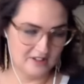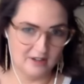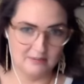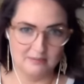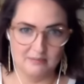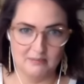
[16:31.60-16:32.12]
and
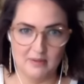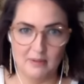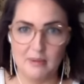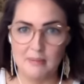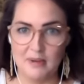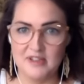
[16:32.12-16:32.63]
I'm
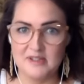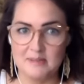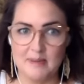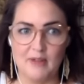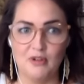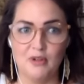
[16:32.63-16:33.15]
I'm in my
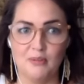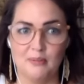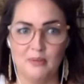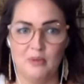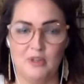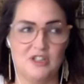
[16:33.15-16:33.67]
spare
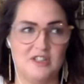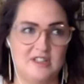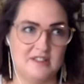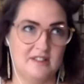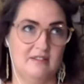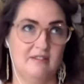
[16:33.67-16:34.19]
room, which
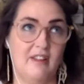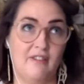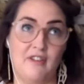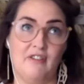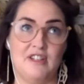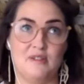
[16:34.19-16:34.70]
is a
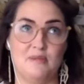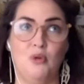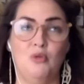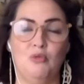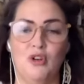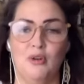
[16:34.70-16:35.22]
very
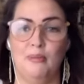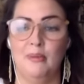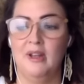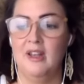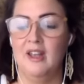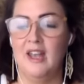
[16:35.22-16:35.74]
small room,
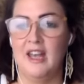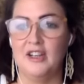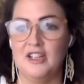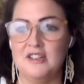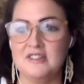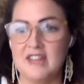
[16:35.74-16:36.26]
and I
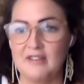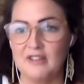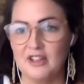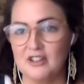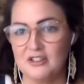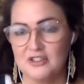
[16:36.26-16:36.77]
used to have a
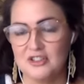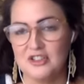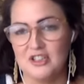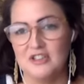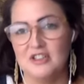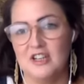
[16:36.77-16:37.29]
garden
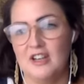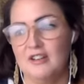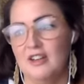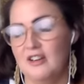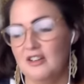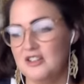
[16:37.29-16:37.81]
studio,
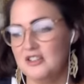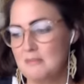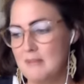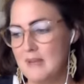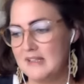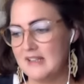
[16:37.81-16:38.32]
and I just
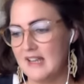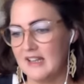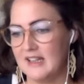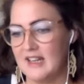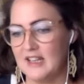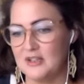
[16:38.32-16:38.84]
missed that
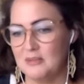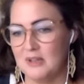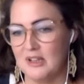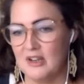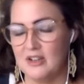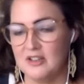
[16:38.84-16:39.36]
connection with
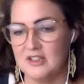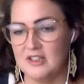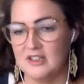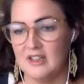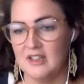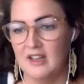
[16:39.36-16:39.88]
the
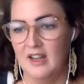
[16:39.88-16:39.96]
garden.